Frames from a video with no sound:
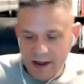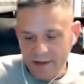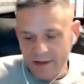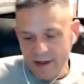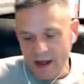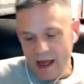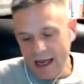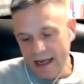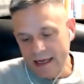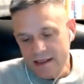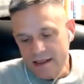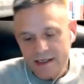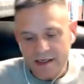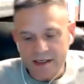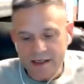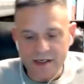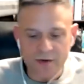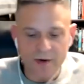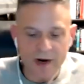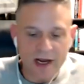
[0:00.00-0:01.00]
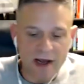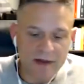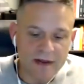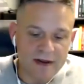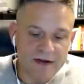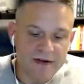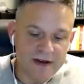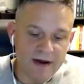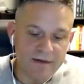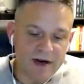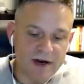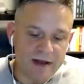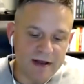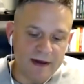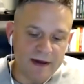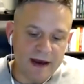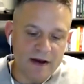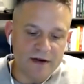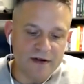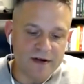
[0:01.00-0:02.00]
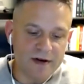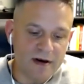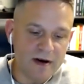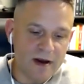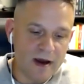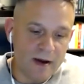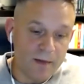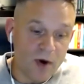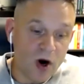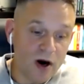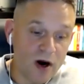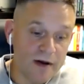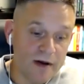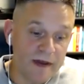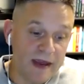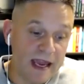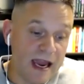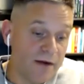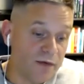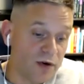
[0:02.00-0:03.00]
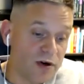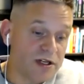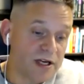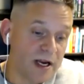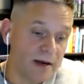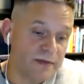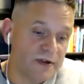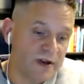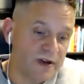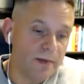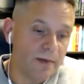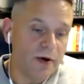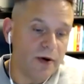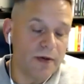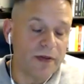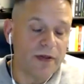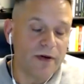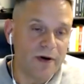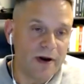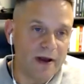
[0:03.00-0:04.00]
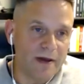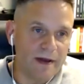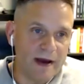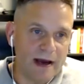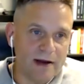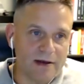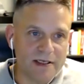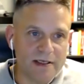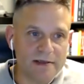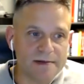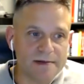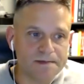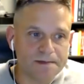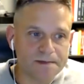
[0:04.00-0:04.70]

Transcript: the highest is around the 70,000 mark. The average comes in about 30,000.